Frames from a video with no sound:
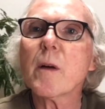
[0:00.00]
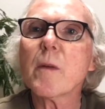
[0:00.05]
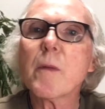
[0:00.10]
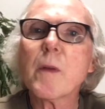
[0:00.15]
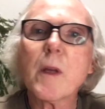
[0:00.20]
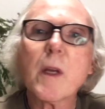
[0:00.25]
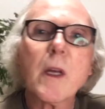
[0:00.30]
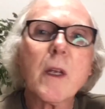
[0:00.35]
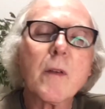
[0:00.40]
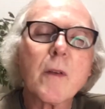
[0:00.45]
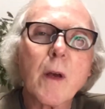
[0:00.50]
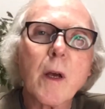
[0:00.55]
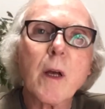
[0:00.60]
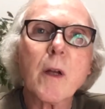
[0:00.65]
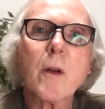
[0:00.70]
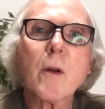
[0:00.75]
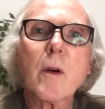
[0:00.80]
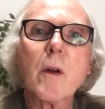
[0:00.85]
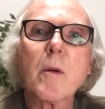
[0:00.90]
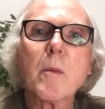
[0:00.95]
of the Ise
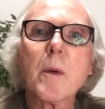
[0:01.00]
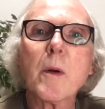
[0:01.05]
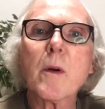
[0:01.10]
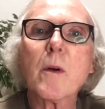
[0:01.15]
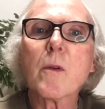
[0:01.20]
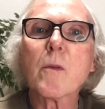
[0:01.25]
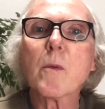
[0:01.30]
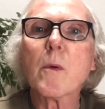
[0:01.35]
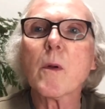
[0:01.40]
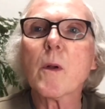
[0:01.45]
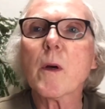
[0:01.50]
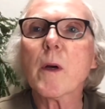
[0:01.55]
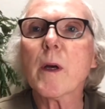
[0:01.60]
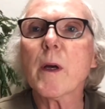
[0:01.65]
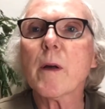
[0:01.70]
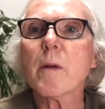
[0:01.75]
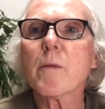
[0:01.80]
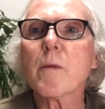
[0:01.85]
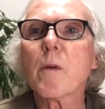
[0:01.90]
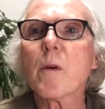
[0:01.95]
Kadoya beers we'll look
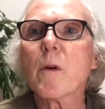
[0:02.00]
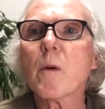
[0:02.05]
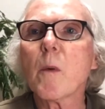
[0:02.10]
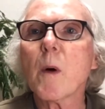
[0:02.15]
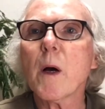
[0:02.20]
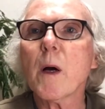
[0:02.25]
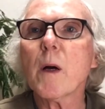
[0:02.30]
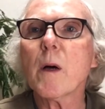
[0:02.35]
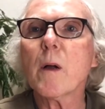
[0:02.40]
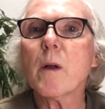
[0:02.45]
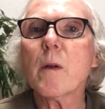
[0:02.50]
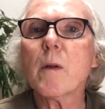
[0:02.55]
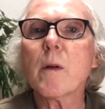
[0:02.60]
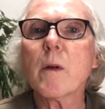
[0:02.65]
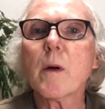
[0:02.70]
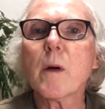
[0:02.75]
at for a while.